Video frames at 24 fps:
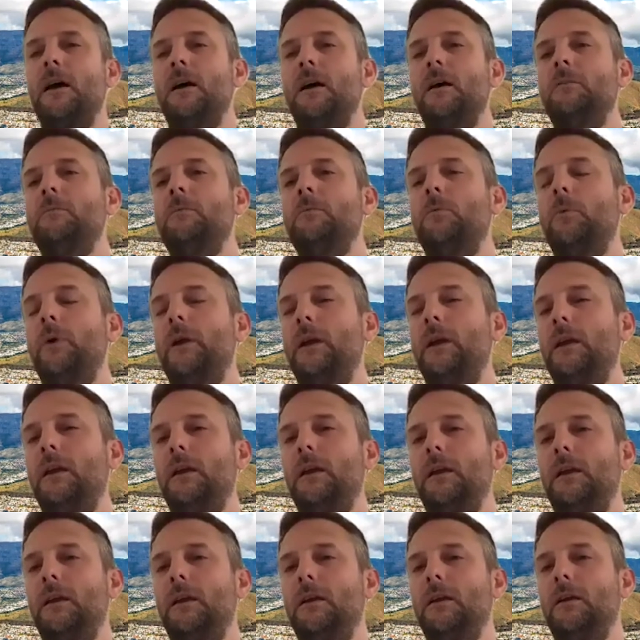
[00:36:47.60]

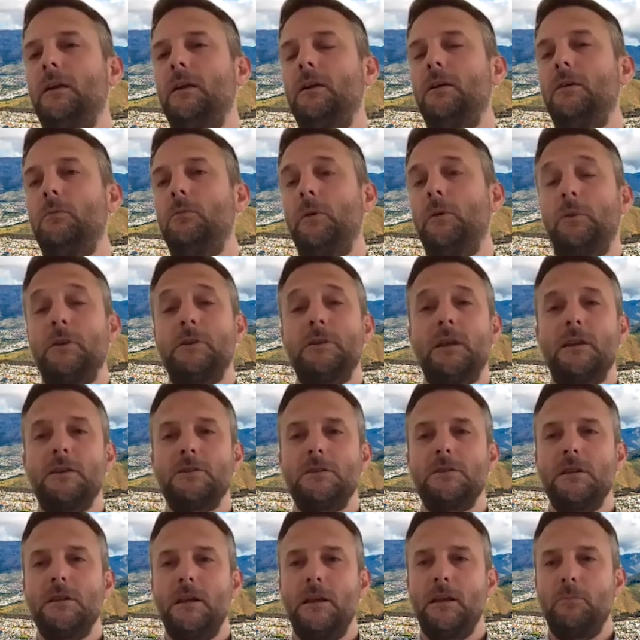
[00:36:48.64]
We
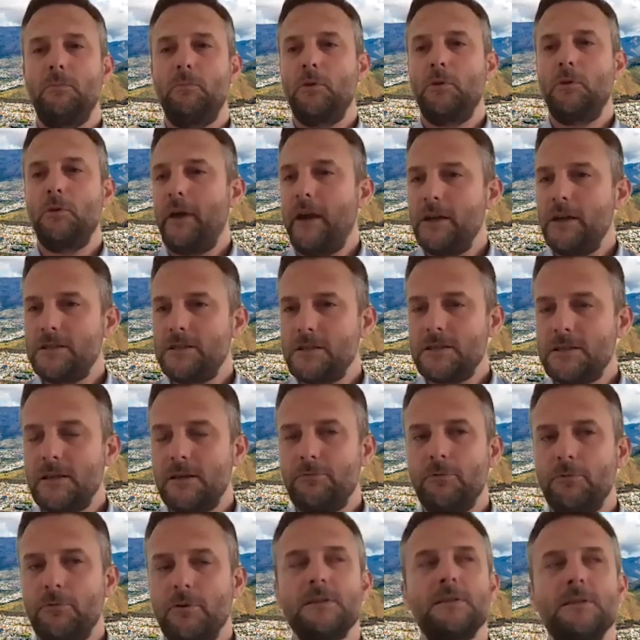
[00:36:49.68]
potentially put patients at
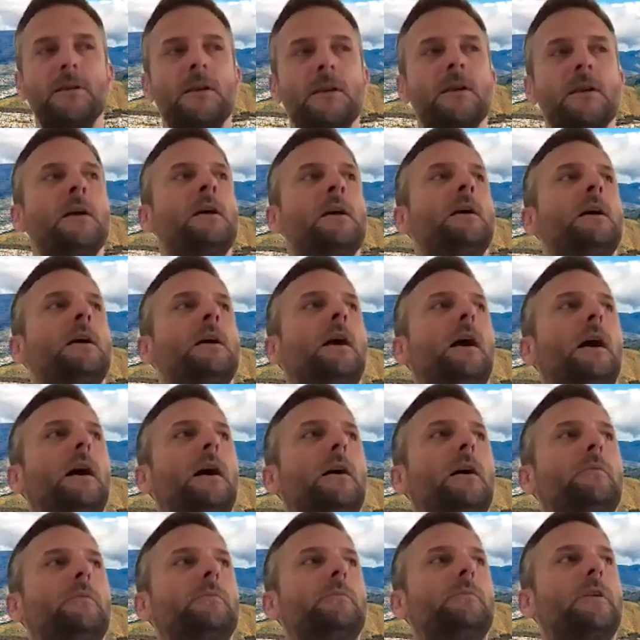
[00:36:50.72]
risk,
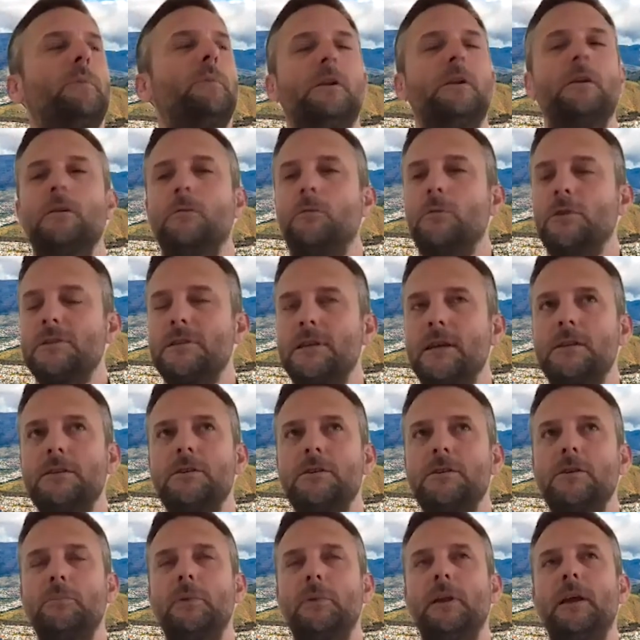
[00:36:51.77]
depending on what sector
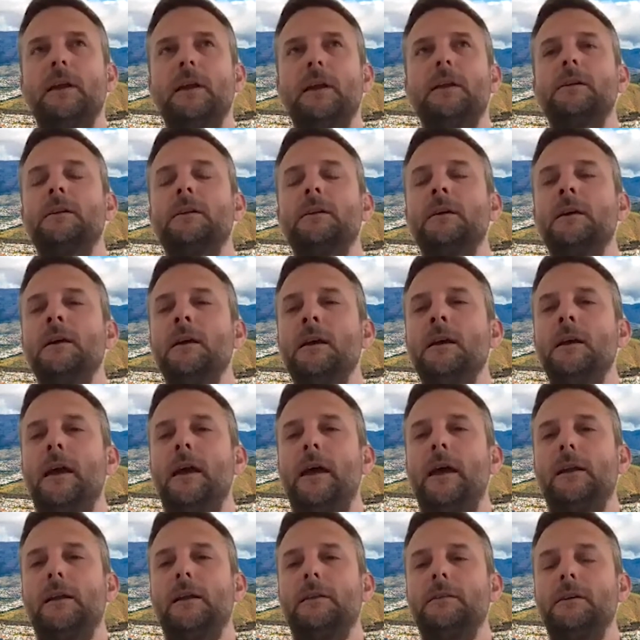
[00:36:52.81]
you're playing in.
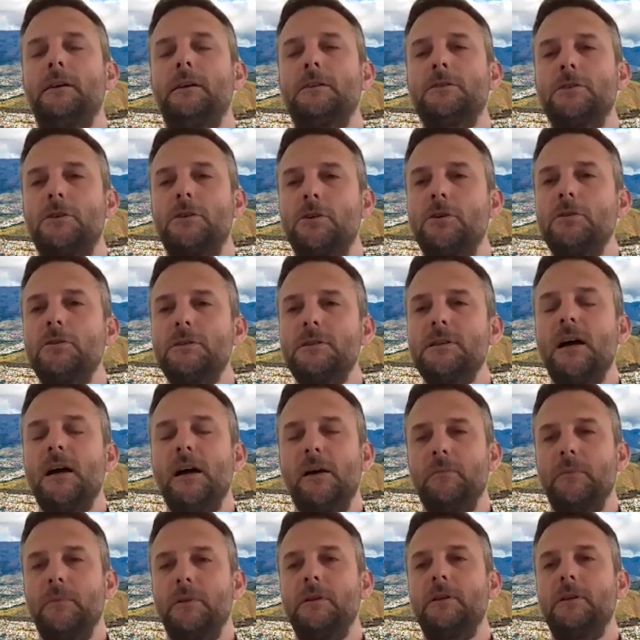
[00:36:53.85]
And I think it's a good
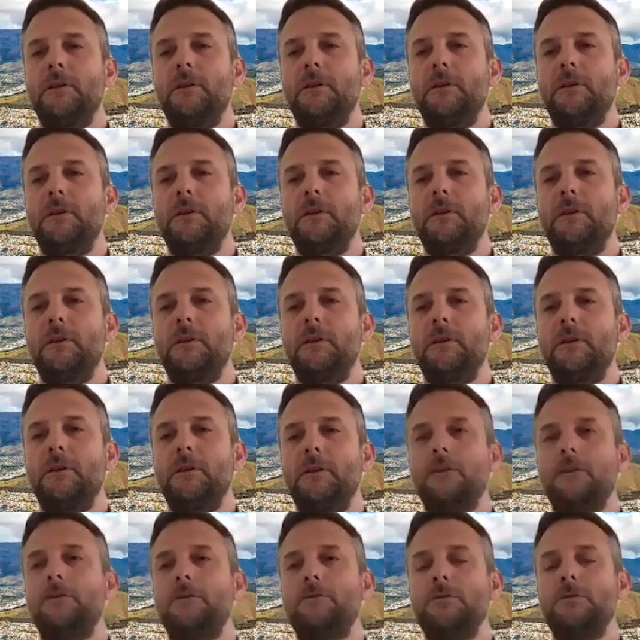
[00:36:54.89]
time to
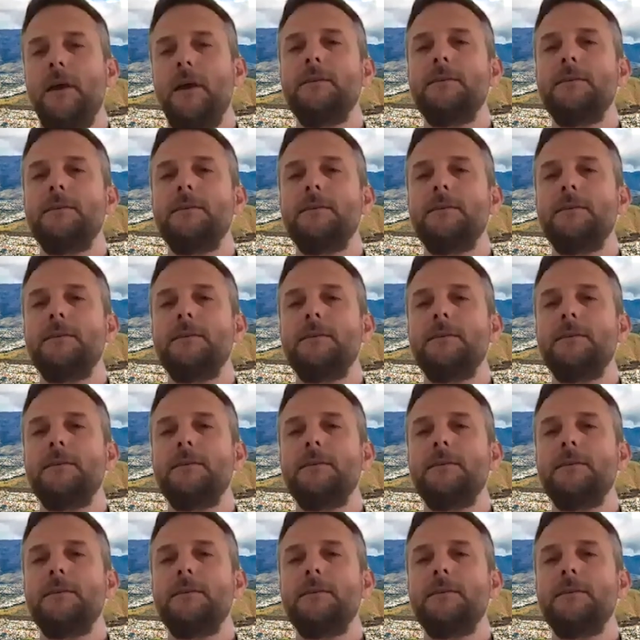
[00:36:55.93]
escalate